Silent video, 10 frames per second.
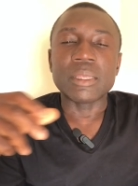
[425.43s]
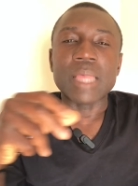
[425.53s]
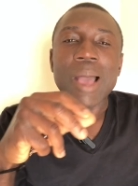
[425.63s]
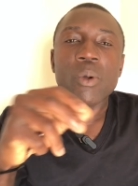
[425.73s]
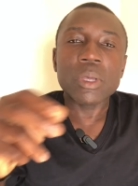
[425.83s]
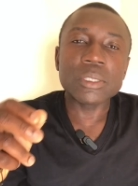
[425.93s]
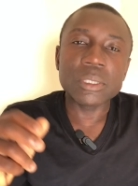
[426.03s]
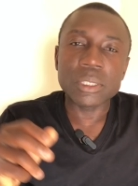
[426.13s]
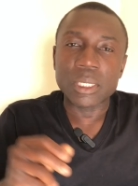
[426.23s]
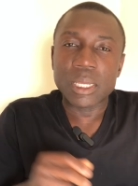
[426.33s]
That
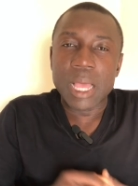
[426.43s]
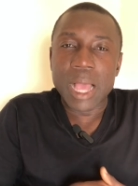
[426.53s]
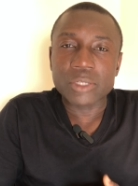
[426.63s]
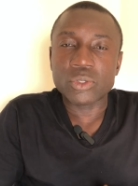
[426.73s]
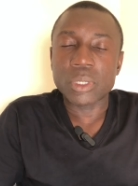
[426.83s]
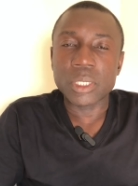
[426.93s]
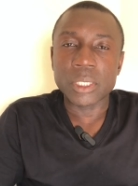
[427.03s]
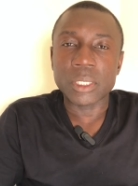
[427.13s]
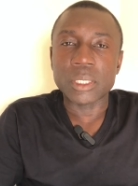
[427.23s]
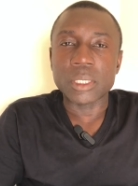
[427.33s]
was
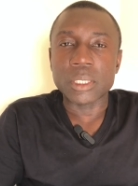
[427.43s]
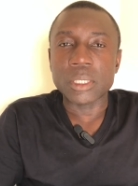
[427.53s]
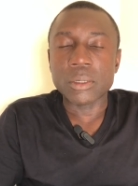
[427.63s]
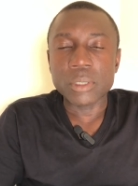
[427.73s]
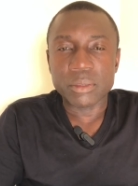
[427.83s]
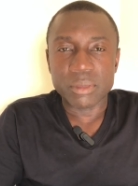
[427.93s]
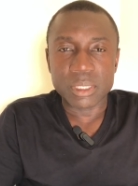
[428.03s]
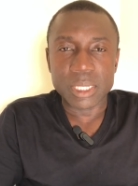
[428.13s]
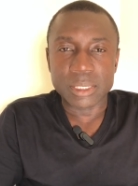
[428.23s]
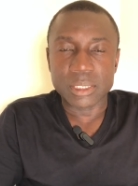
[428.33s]
actually the only
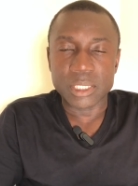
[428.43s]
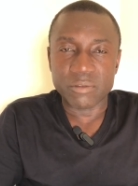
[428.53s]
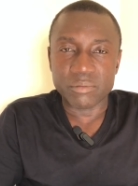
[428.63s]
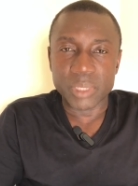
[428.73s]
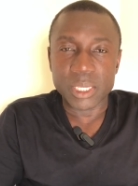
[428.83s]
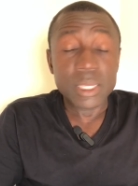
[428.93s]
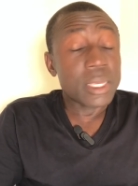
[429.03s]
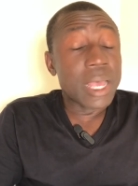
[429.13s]
thing that saved me.